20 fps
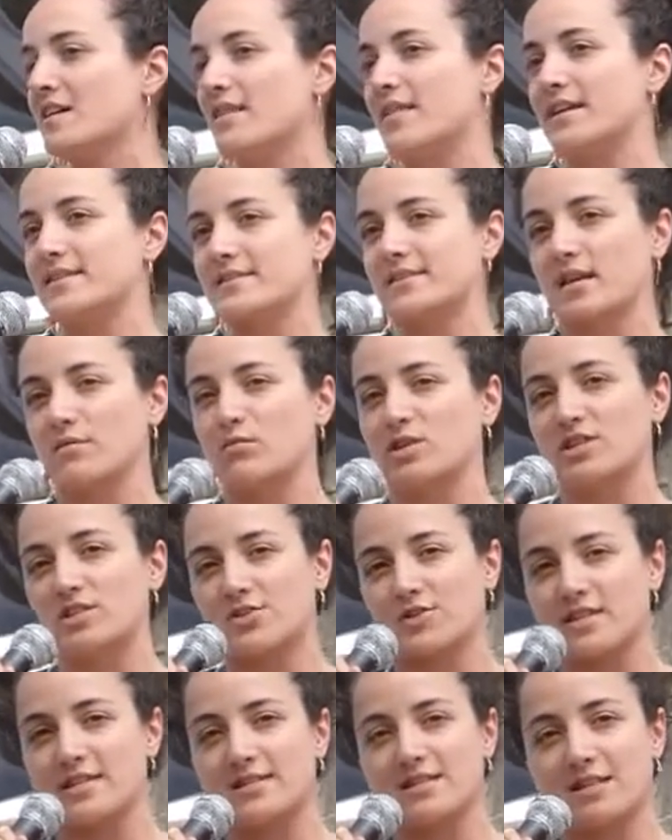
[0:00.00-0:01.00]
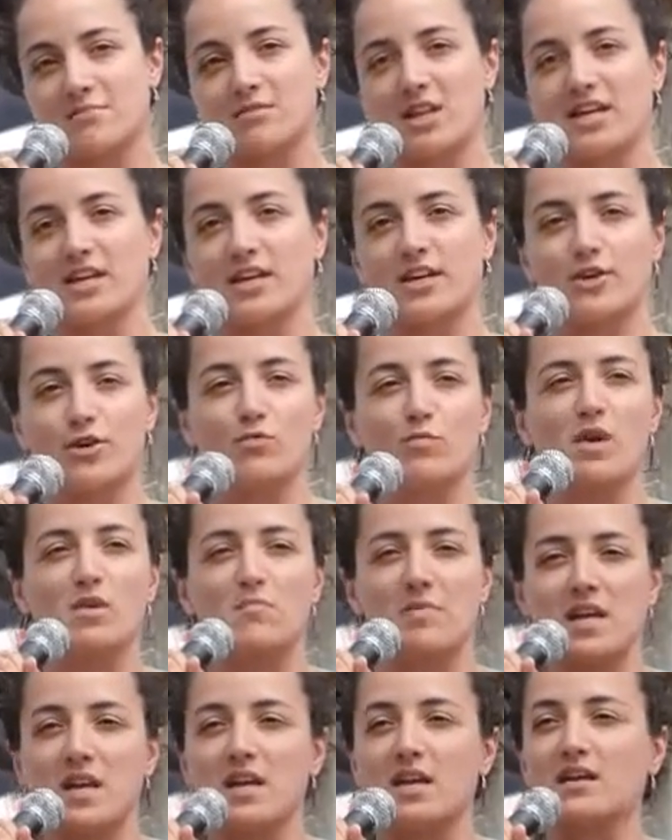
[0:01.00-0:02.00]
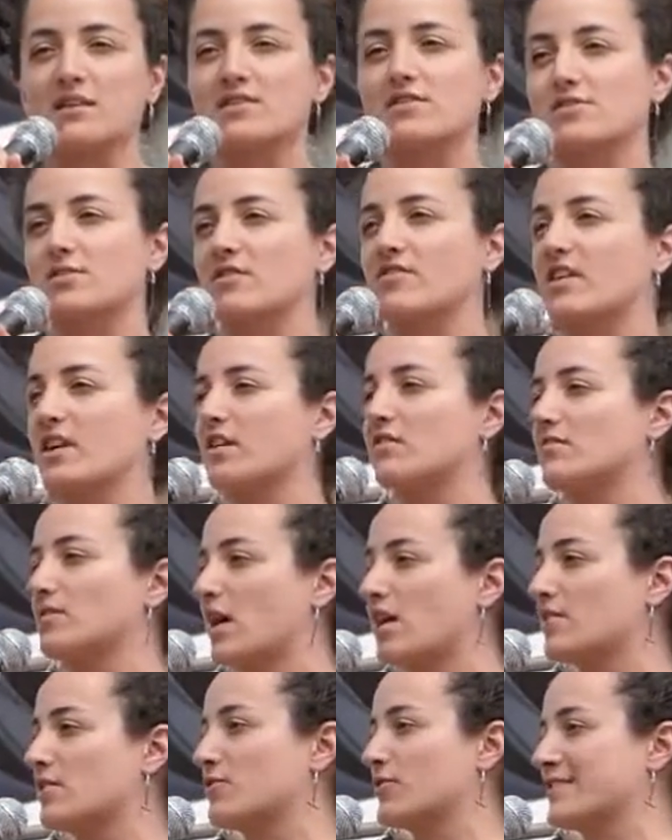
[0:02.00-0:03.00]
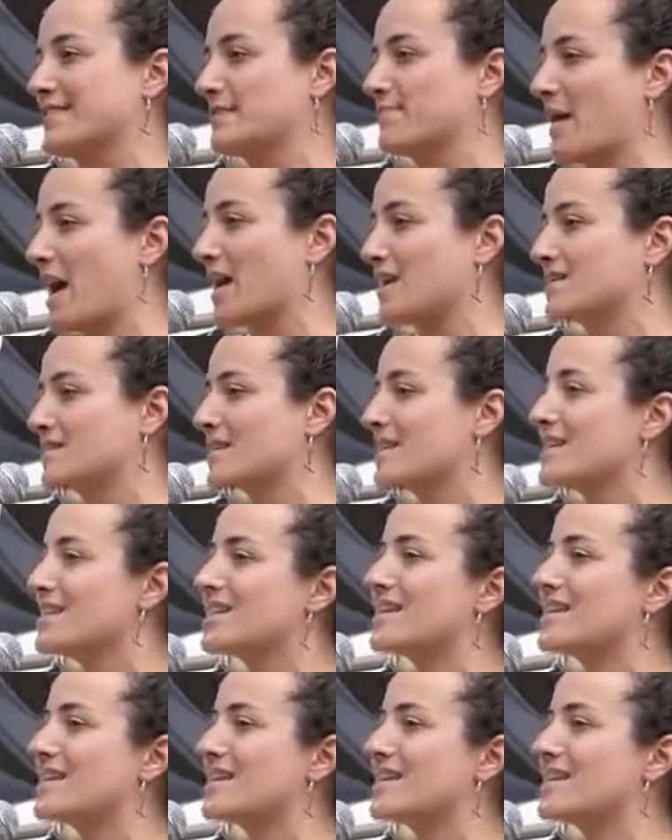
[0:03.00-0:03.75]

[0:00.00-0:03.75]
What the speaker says: that someone treats them like a human being deserving of love and respect